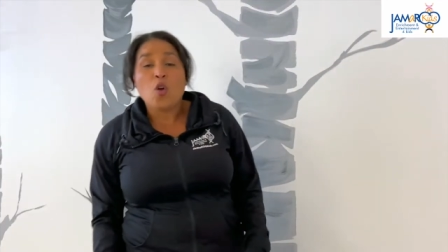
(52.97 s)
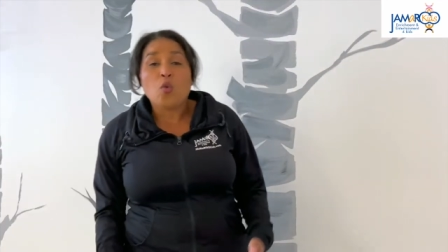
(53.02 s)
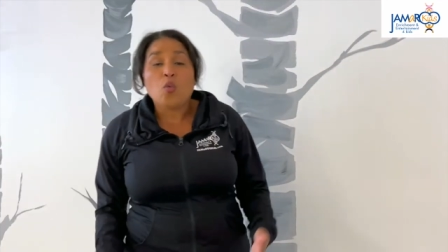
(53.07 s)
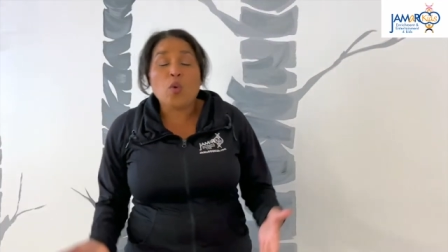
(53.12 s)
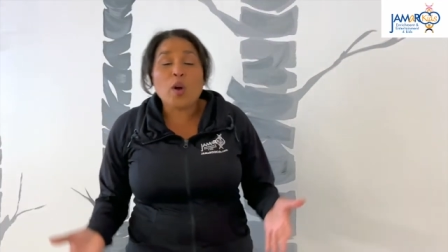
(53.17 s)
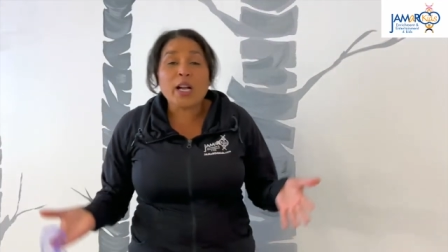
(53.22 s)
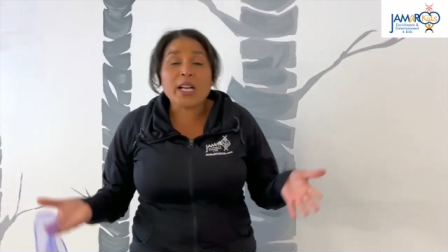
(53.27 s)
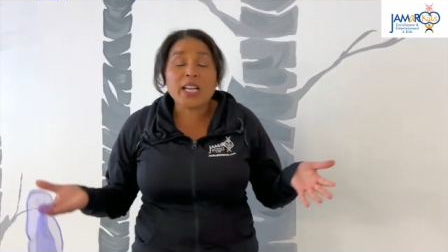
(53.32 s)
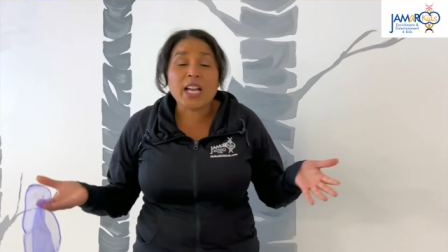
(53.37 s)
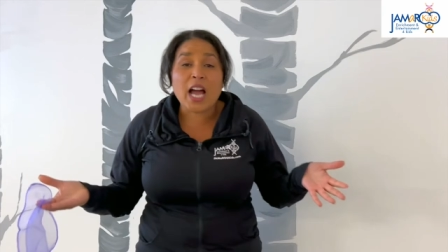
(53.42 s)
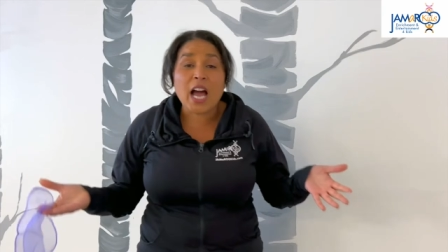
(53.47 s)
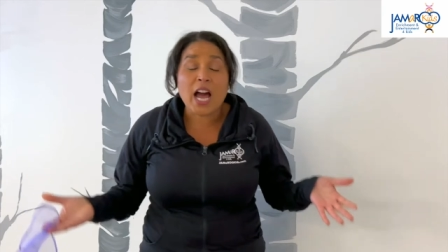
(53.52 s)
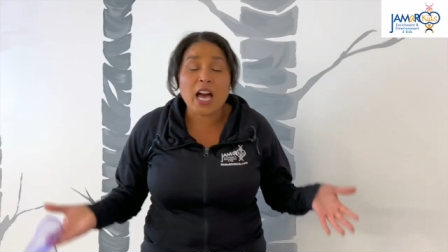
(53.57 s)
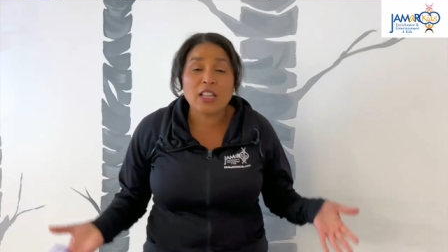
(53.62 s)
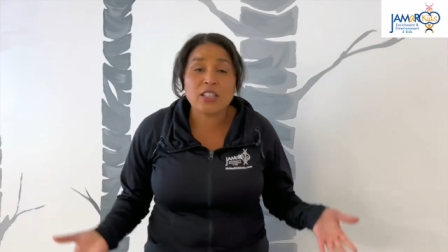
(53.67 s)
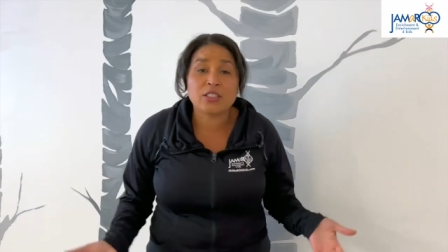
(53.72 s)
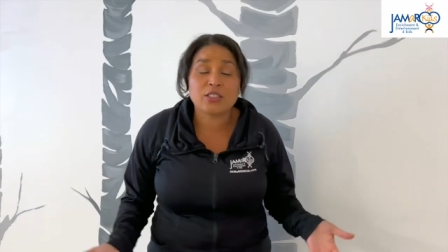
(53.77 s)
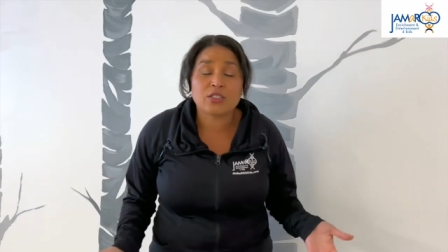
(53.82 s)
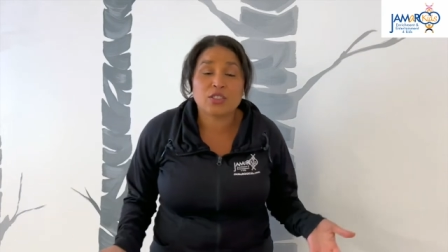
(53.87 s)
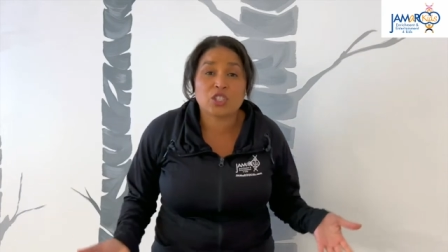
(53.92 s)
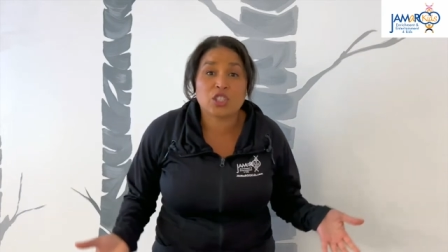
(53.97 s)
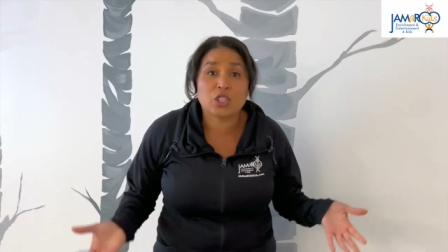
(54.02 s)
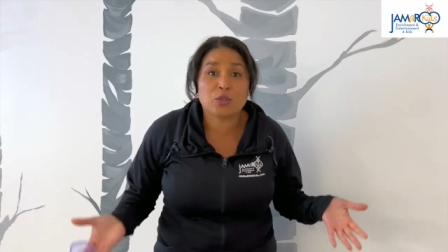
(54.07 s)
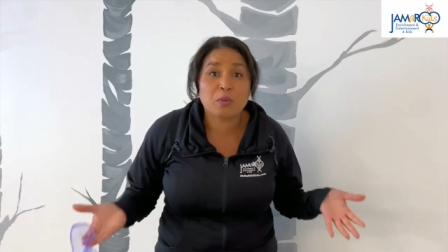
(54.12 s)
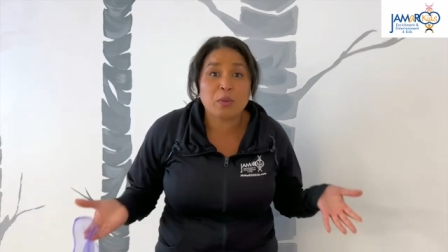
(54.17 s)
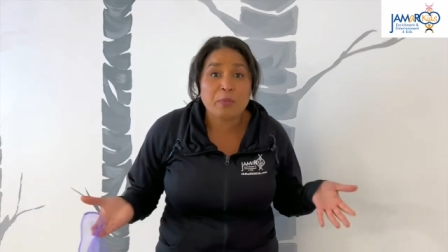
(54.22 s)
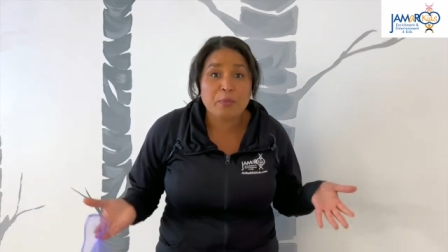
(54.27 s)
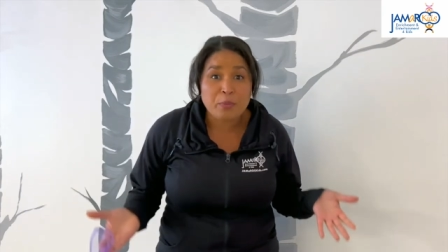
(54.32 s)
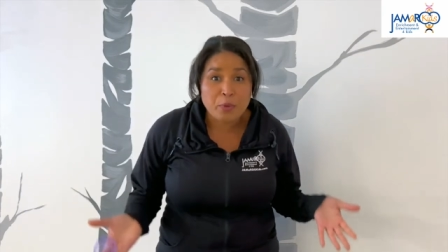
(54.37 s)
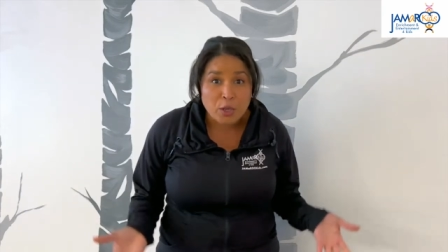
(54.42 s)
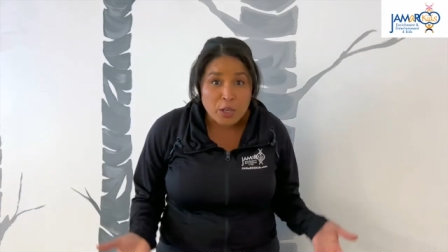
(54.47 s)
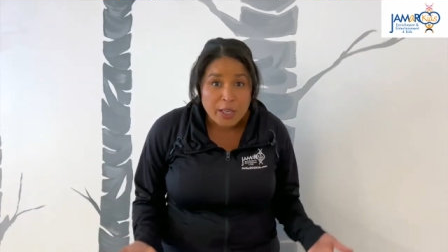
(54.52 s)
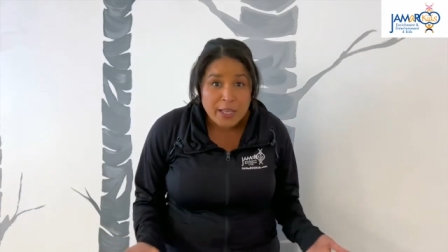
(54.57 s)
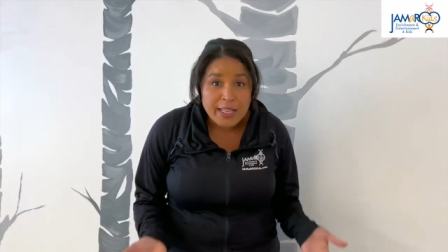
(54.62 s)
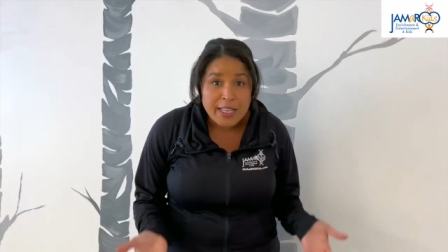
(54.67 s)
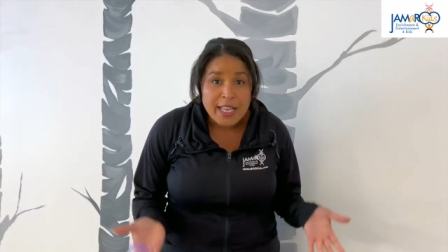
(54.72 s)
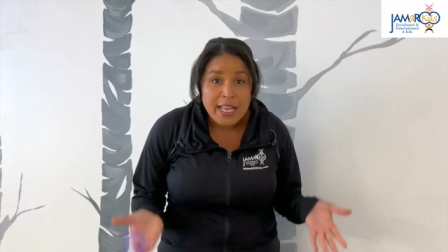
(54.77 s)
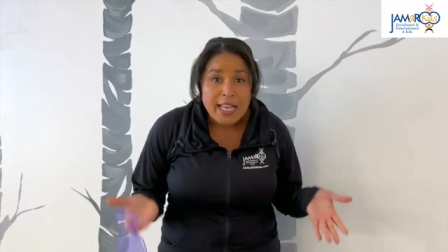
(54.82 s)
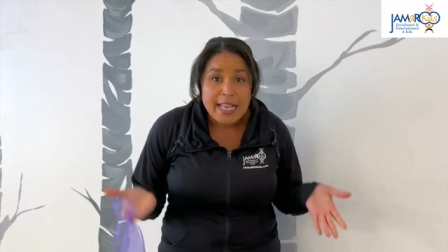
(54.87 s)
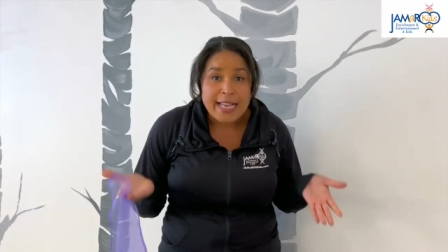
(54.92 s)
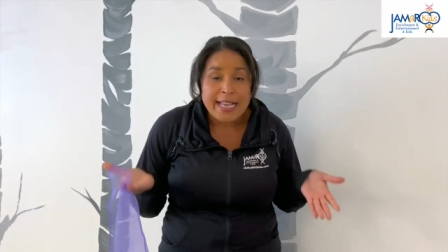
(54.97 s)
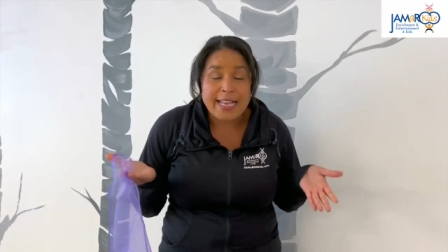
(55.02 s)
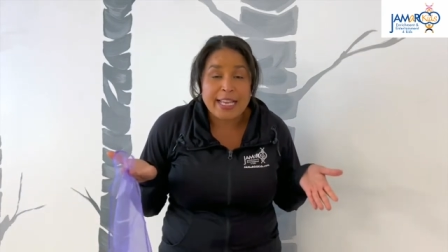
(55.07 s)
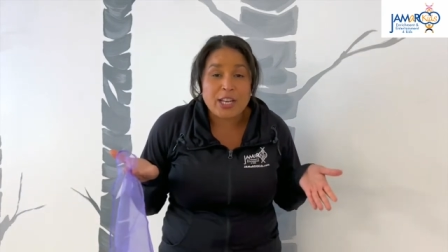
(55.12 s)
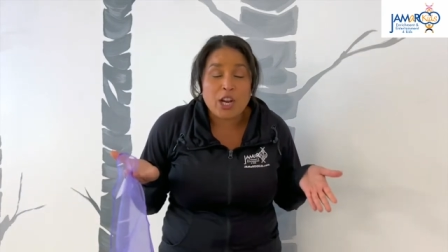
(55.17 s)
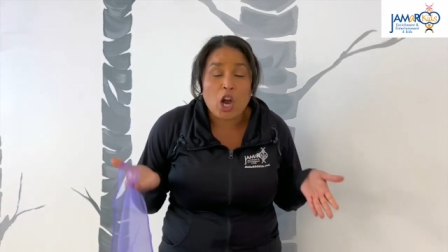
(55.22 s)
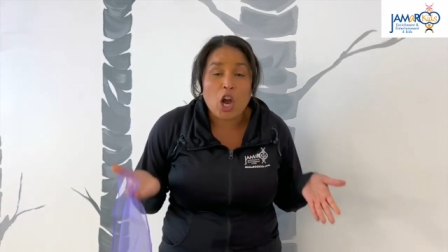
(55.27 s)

What colors should we put in